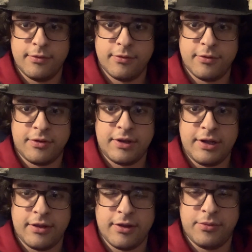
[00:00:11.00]
So
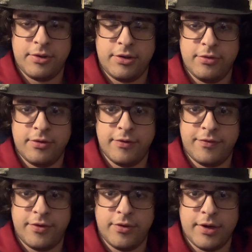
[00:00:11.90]
today I thought we'd do a
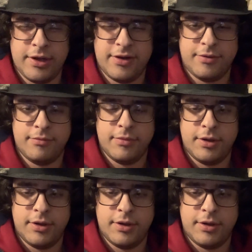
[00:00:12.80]
review on